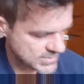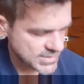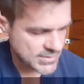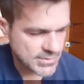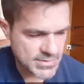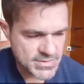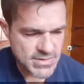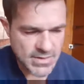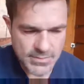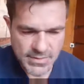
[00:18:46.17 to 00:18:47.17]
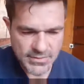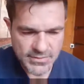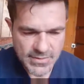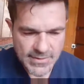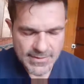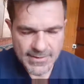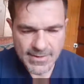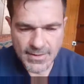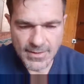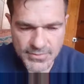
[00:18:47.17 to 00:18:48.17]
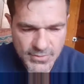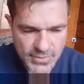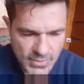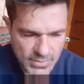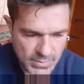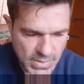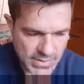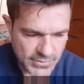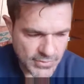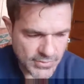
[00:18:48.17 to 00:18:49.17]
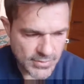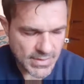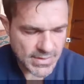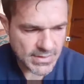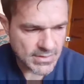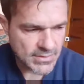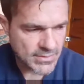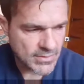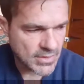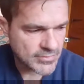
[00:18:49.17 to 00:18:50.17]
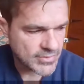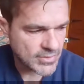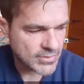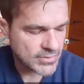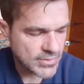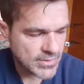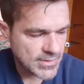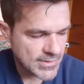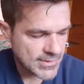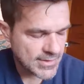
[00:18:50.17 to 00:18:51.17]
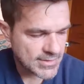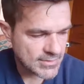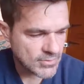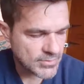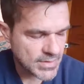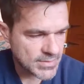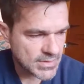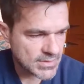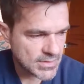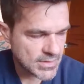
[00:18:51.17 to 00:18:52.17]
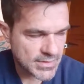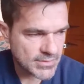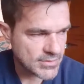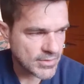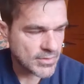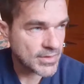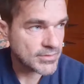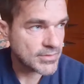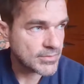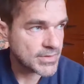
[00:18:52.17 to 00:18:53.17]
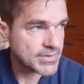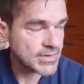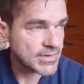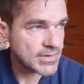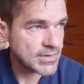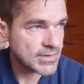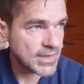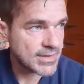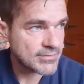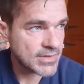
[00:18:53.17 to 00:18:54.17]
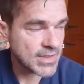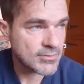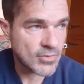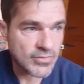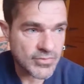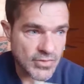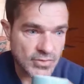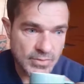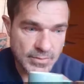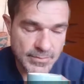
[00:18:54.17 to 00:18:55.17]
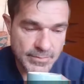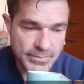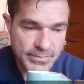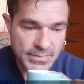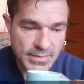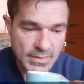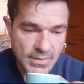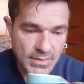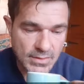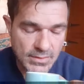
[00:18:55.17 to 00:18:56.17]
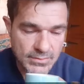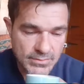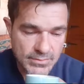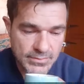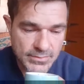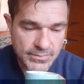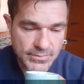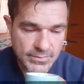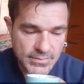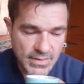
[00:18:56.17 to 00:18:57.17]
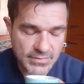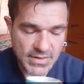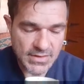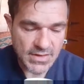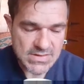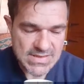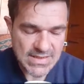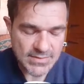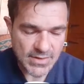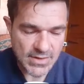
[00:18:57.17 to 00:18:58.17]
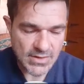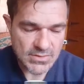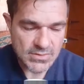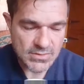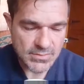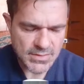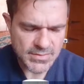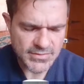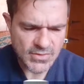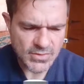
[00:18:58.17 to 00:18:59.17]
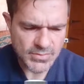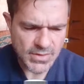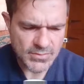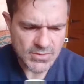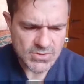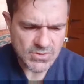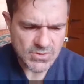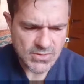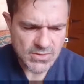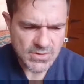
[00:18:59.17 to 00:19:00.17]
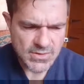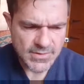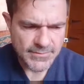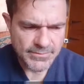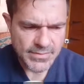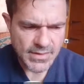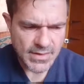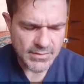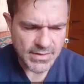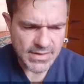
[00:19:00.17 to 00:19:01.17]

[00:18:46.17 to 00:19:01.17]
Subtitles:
we get it right this time, because I was due to go on the plain truth about 1.5 years ago, or maybe a year ago, I don't know, but that never came off. So I forget the guy's name now. Might be Scott, but I'm not sure. Anyway,